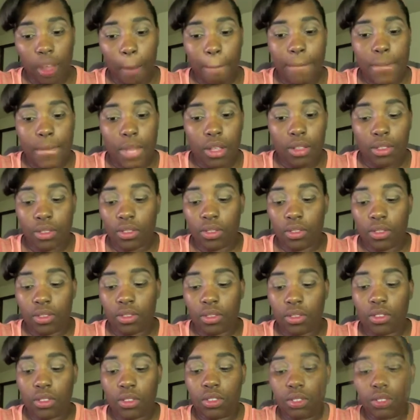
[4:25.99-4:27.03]
And her
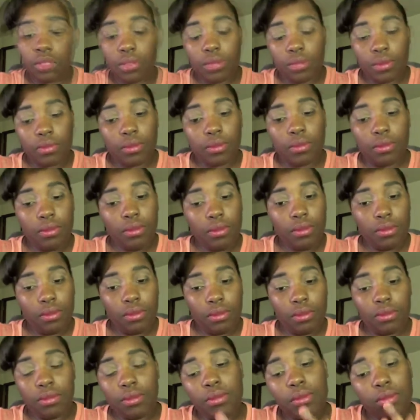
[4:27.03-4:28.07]
lips
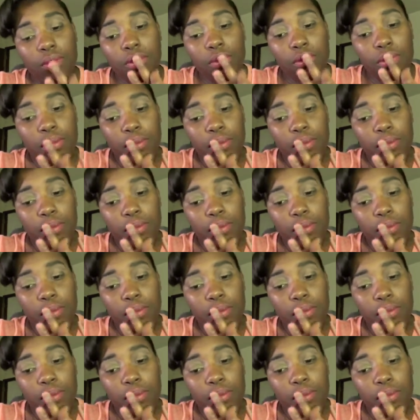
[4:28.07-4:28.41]
were